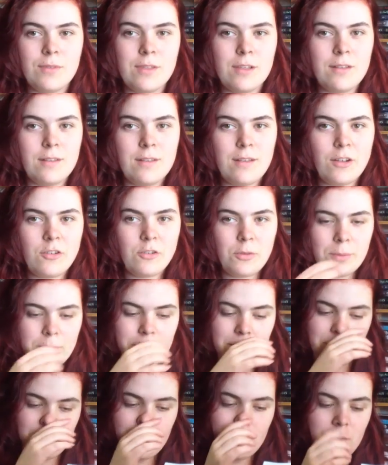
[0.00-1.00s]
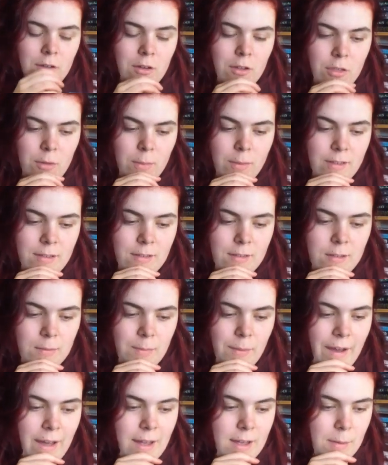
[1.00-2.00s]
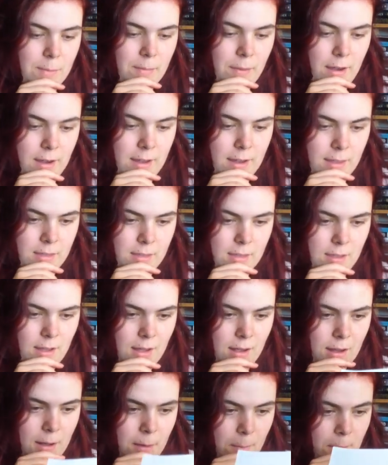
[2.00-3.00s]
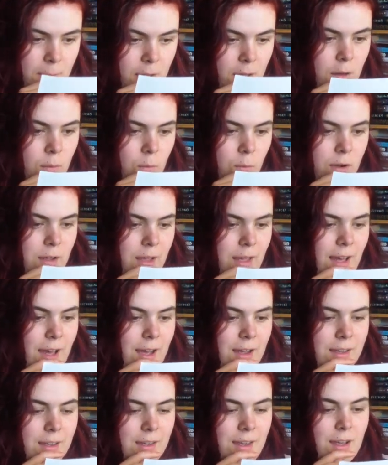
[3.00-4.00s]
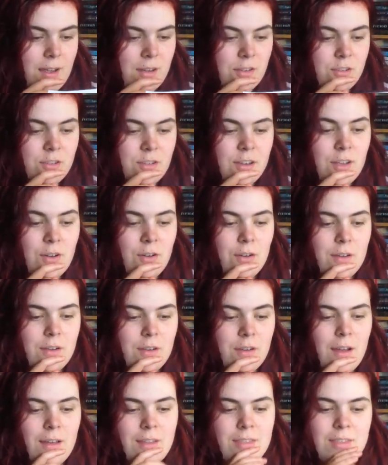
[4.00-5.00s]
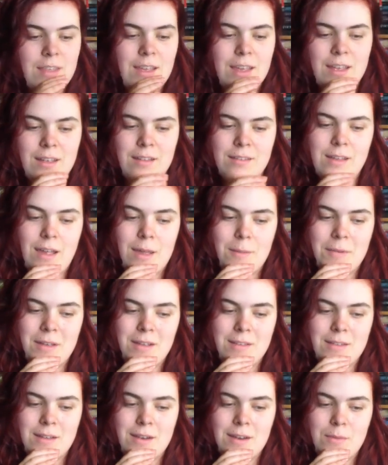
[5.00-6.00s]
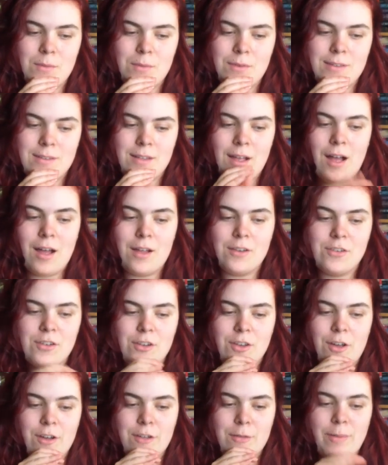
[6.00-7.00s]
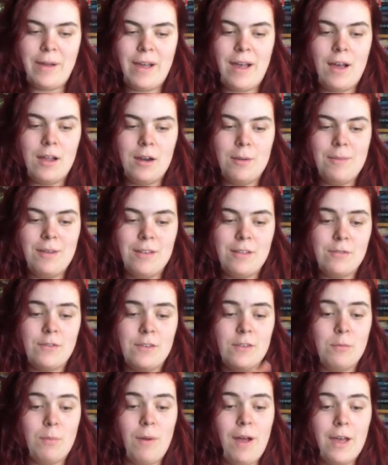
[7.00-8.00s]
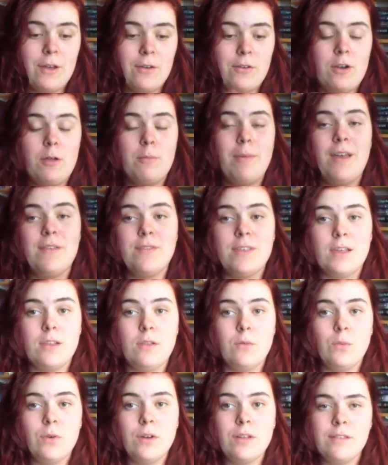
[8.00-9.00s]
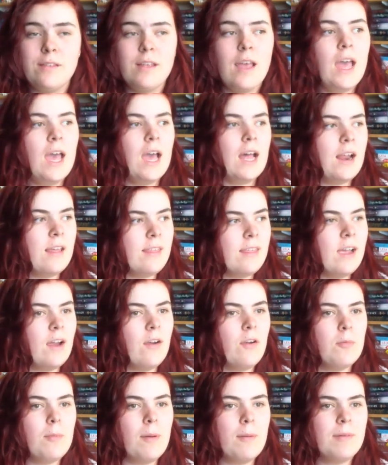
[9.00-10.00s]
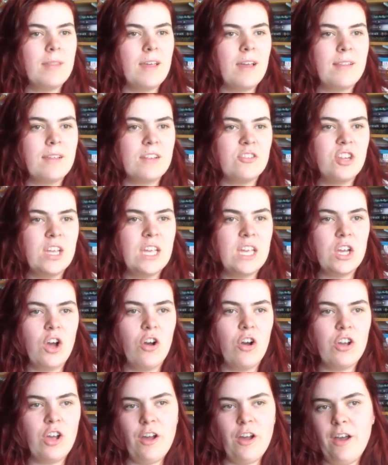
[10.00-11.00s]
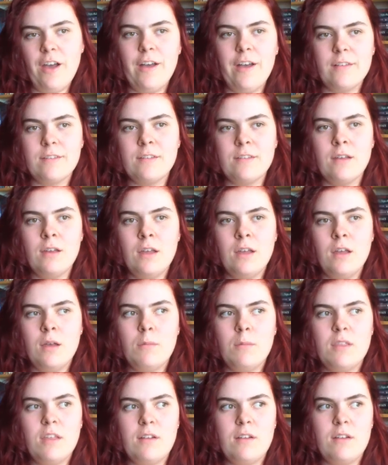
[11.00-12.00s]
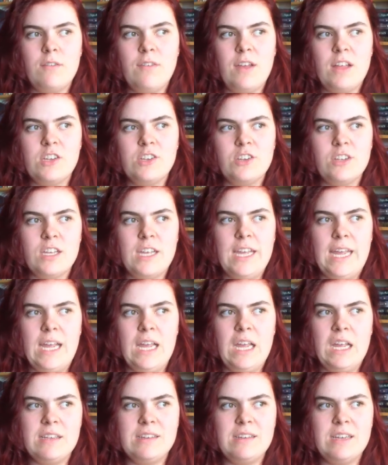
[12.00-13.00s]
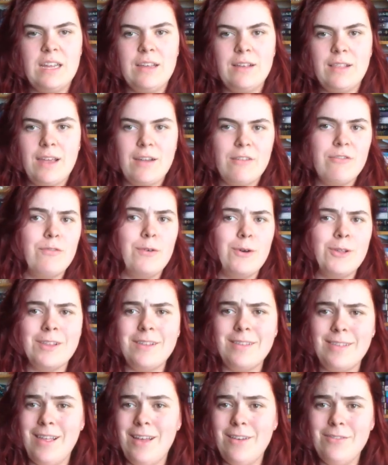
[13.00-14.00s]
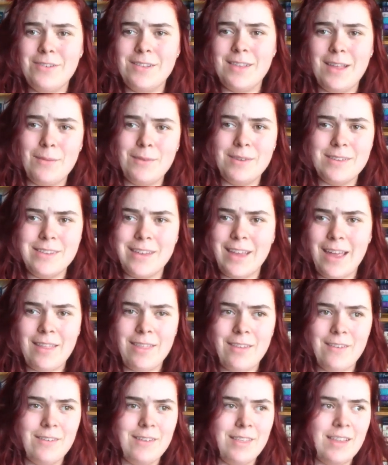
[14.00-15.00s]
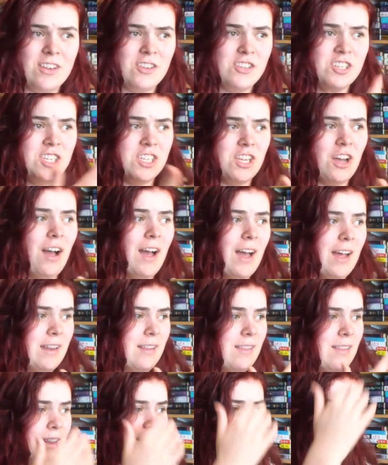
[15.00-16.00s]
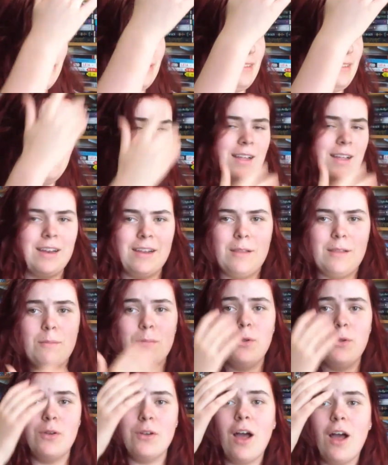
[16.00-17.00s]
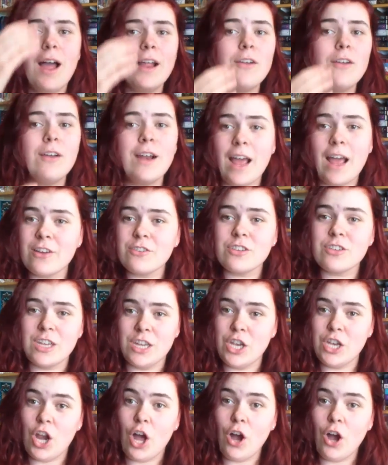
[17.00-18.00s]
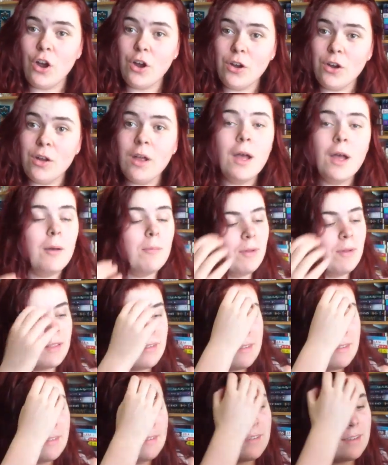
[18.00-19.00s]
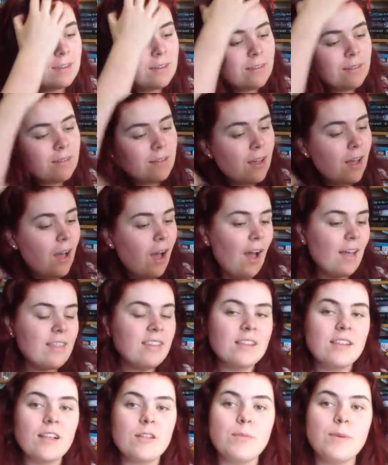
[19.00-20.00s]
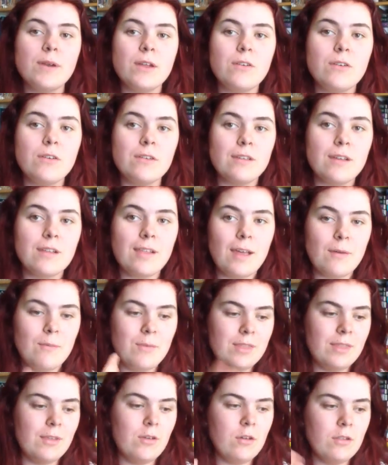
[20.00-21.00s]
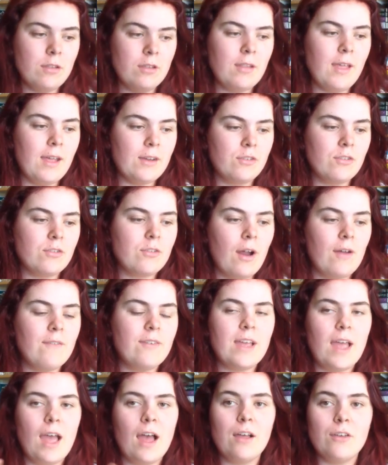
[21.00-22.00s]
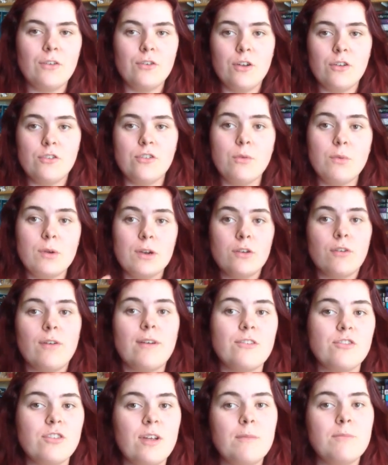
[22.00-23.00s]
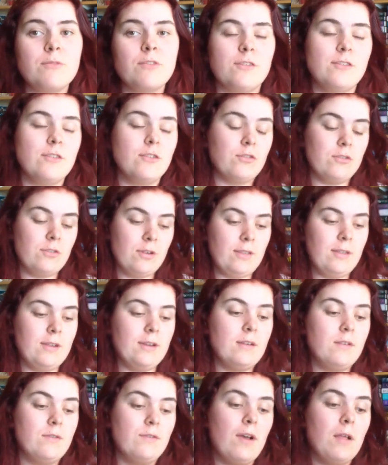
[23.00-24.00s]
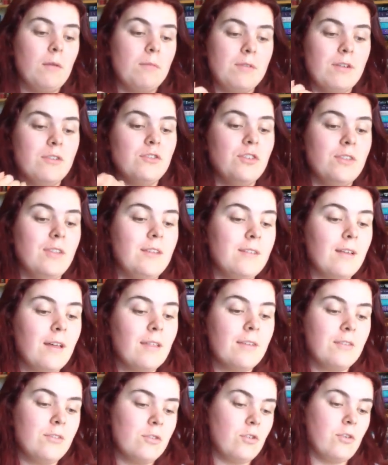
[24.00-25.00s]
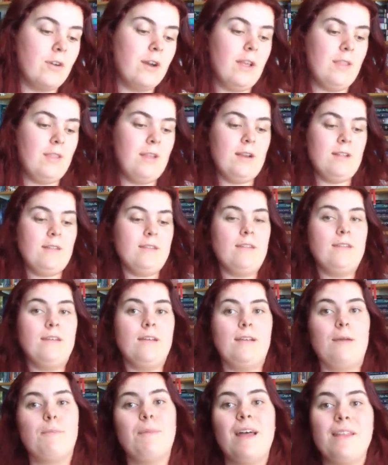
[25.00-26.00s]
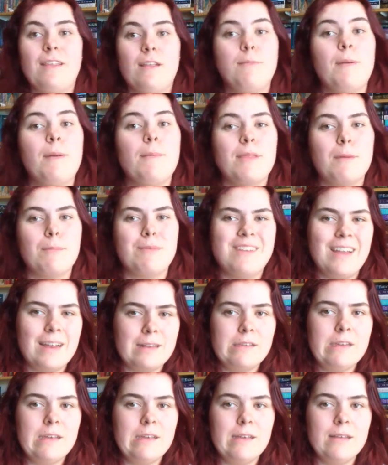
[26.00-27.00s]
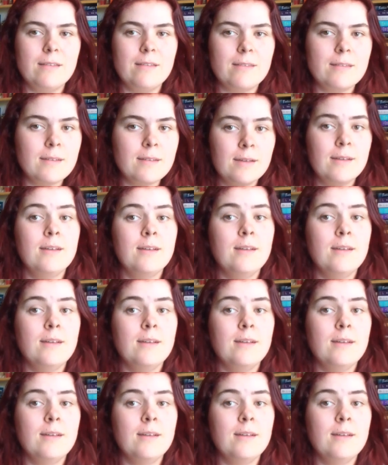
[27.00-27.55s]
This is actually pretty cool. The author was inspired by Actaeon, I think his name is, and it was a hunter cursed by Artemis for spying on her bathing in the woods. And I think I remember that he got cursed, but then eventually didn't he like fall in love and they were together and then she died and then he was the sun and the moon? I don't actually know, but still, I think that's pretty cool that like with the author like describing how, you know, she wanted to write a shapeshifter story, then it developed into this other story, and then it's something about these people that protect deers.